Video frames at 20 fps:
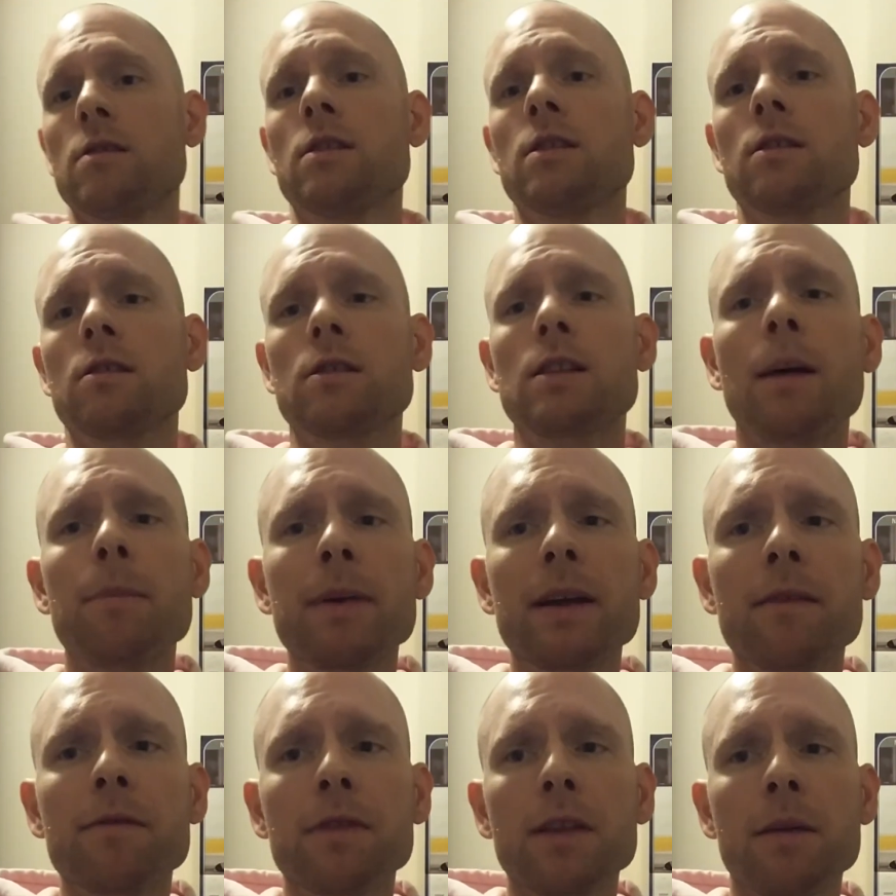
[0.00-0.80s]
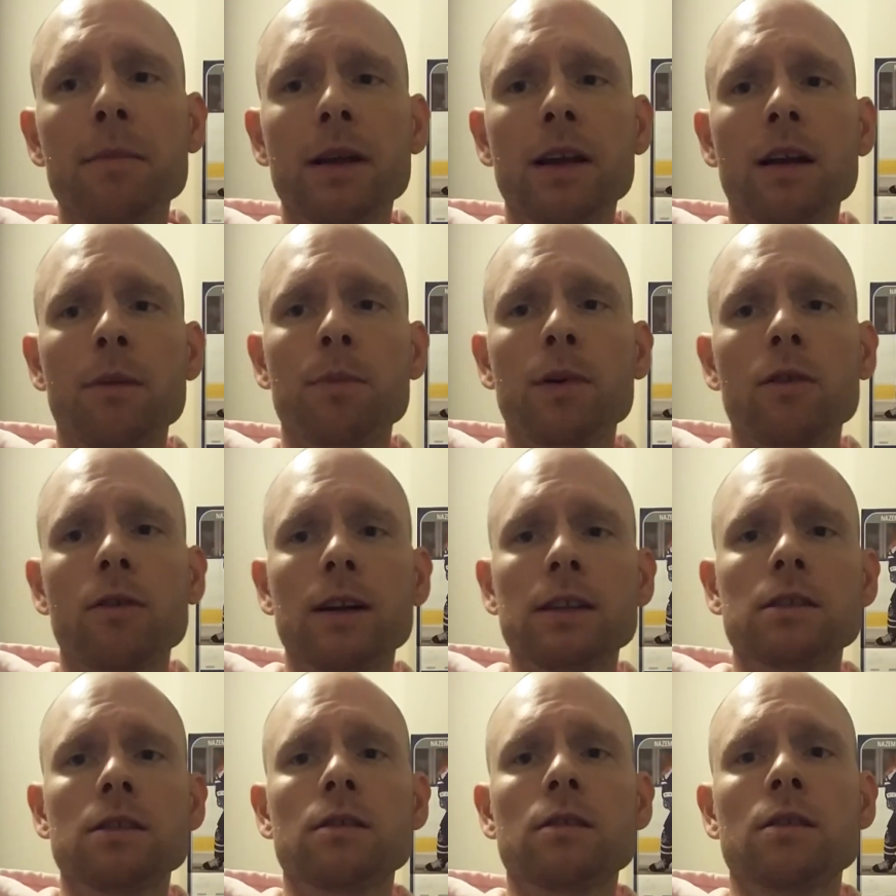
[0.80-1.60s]
So stop being flaming
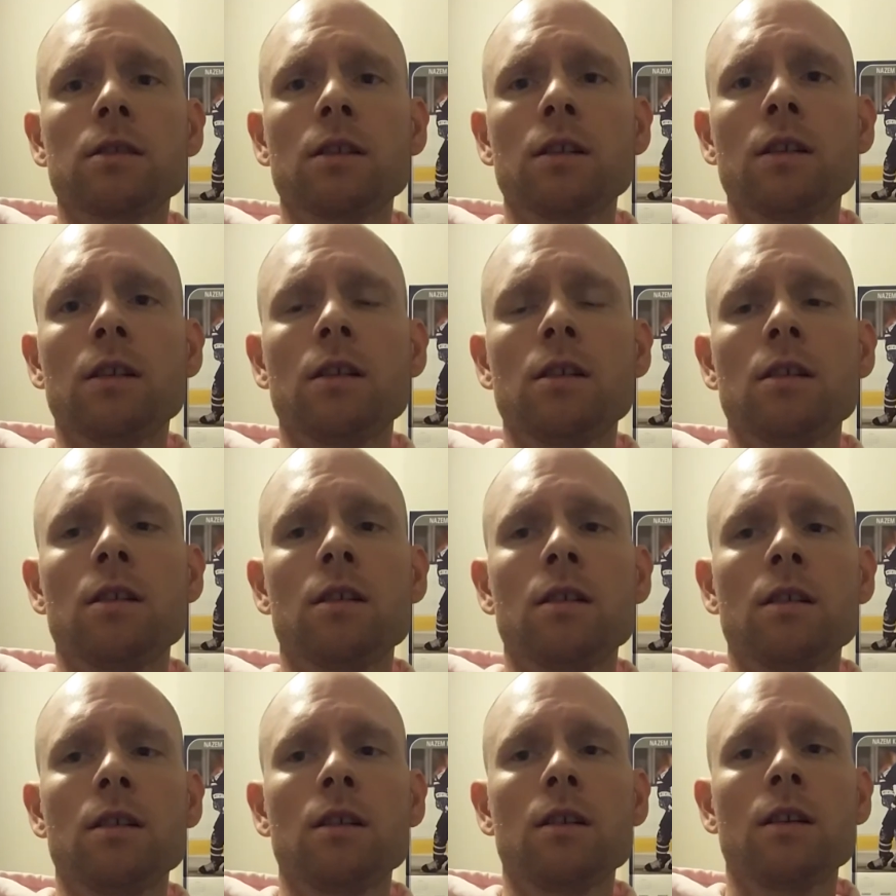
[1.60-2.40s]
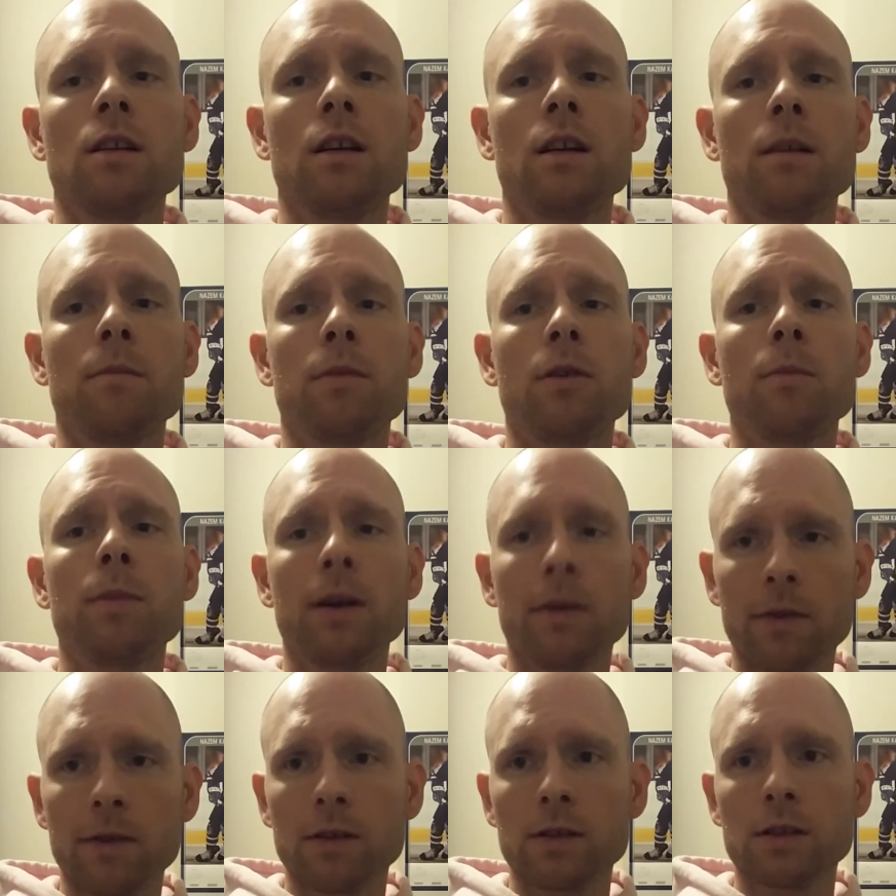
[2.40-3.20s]
hypocrites, pro
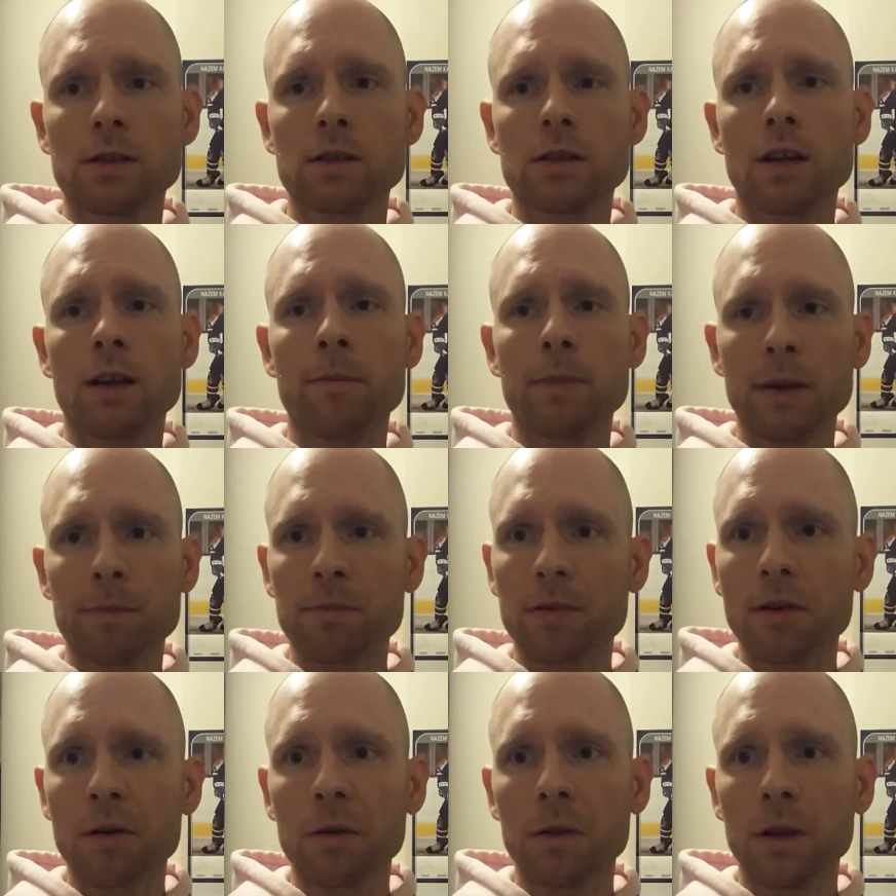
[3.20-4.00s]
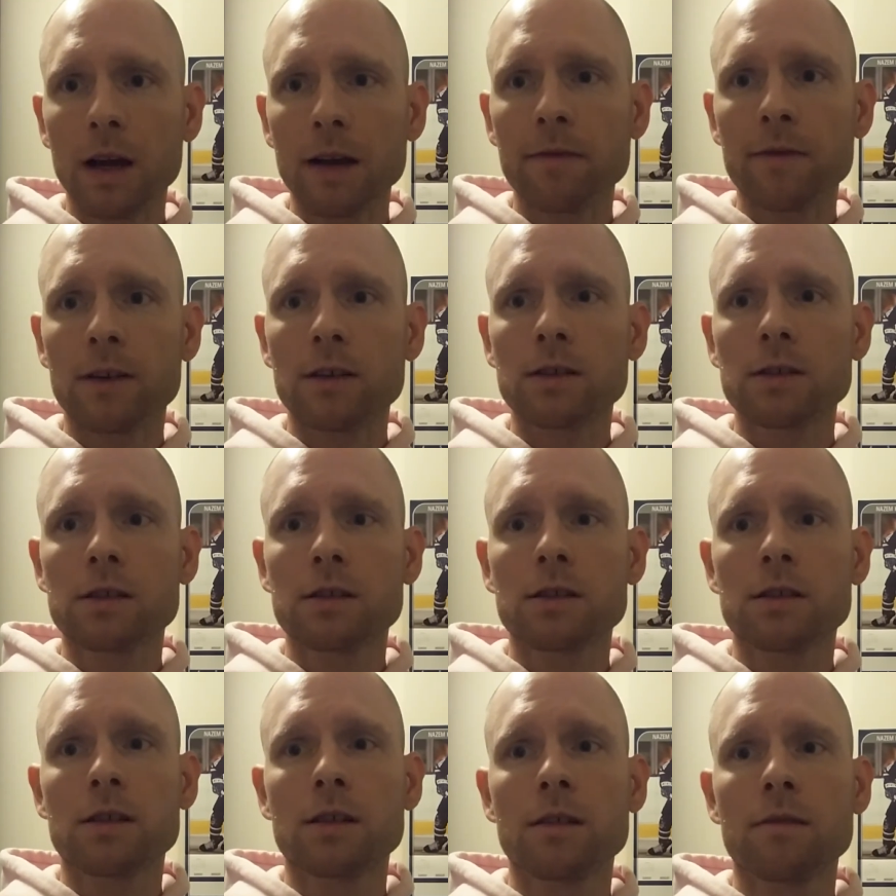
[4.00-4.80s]
birthers, and be pro
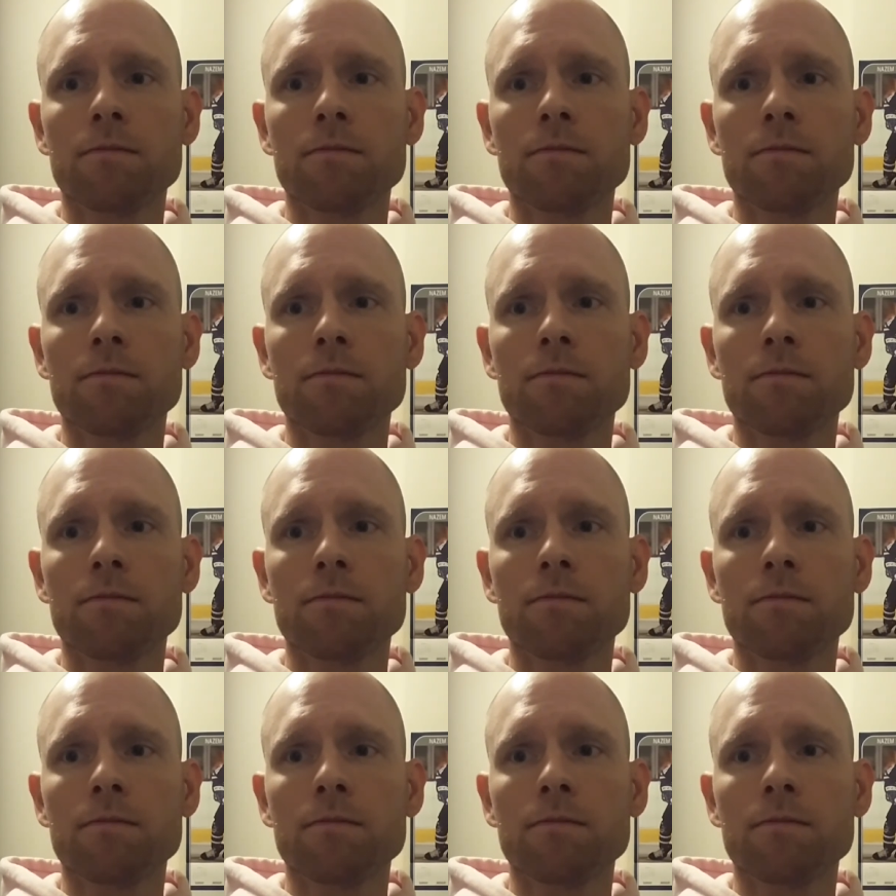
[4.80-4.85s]
lifers.